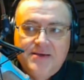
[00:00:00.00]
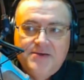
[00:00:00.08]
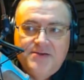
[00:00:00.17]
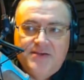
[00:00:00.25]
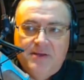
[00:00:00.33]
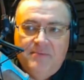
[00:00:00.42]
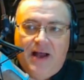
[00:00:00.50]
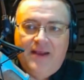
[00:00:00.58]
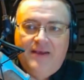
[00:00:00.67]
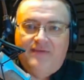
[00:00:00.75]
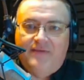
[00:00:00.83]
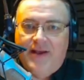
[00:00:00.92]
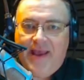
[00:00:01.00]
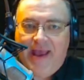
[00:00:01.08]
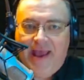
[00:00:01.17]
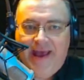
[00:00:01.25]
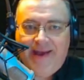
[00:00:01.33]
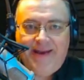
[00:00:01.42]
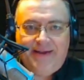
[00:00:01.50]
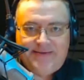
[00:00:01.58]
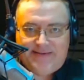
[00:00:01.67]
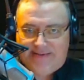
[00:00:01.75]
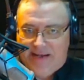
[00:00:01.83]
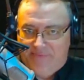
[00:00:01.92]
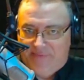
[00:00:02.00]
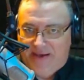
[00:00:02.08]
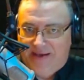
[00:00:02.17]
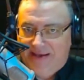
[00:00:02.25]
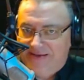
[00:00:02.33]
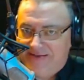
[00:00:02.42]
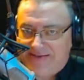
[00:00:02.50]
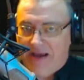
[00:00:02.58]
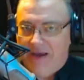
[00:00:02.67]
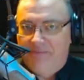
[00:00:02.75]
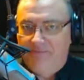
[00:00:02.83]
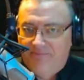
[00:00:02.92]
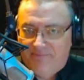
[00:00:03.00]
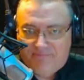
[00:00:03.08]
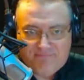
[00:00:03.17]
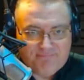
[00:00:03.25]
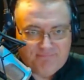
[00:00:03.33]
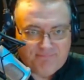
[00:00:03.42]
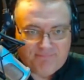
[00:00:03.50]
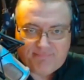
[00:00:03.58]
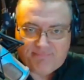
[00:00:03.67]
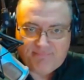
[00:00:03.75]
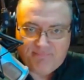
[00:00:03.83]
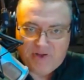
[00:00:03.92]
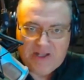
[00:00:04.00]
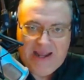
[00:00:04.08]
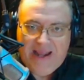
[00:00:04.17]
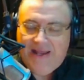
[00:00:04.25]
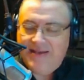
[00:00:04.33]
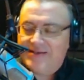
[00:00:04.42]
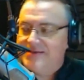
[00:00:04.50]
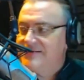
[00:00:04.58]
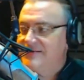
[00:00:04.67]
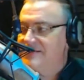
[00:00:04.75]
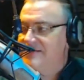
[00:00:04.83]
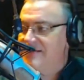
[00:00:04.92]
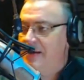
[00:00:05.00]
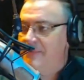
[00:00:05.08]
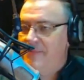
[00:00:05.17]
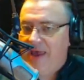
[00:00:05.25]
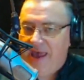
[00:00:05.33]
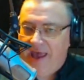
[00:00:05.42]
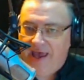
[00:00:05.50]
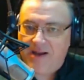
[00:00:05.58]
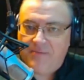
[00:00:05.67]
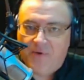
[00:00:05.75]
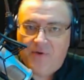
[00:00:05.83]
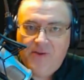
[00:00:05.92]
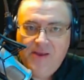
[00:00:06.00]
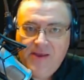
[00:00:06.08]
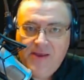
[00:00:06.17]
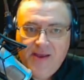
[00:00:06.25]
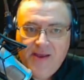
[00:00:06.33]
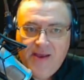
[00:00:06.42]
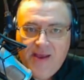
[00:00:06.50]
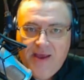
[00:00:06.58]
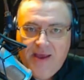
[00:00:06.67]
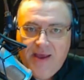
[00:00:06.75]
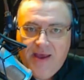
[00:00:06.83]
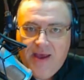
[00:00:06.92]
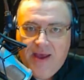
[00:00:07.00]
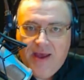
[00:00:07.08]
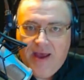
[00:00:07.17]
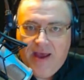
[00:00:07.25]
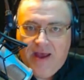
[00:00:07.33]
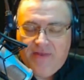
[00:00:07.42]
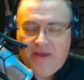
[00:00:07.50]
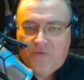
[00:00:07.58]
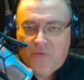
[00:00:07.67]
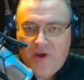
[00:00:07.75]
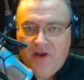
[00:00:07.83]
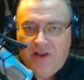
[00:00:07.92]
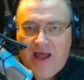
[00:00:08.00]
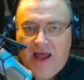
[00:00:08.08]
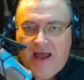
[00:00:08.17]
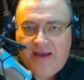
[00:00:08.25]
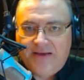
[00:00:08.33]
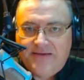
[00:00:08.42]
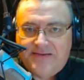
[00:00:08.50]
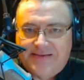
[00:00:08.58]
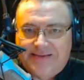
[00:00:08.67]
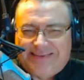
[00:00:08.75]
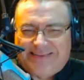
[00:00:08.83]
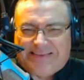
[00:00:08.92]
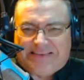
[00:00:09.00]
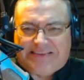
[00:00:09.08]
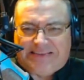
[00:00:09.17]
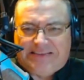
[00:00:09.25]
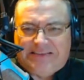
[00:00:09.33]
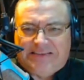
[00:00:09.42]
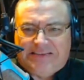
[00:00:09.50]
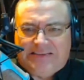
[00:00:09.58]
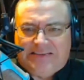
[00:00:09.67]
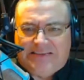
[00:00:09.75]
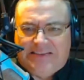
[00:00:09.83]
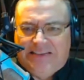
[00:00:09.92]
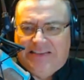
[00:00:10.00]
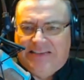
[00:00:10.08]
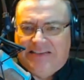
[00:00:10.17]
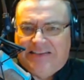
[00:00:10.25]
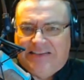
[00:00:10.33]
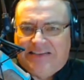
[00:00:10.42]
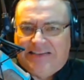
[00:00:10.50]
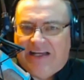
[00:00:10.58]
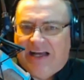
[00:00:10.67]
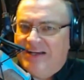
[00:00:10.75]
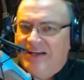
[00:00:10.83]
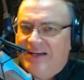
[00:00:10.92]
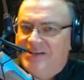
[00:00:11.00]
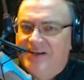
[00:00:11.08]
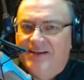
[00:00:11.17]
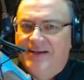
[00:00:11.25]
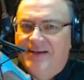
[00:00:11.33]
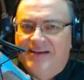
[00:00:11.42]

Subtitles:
somebody's going to edit something in some plant, some animal, and then realize, I shouldn't have